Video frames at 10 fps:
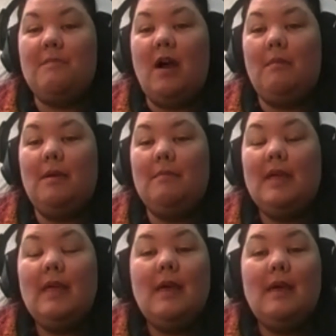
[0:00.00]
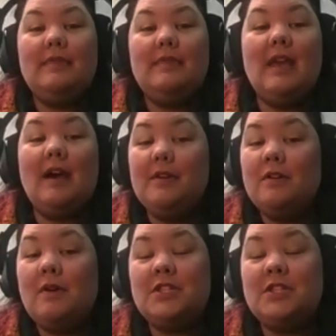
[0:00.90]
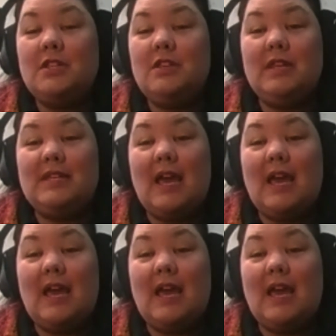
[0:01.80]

problem. The other question you need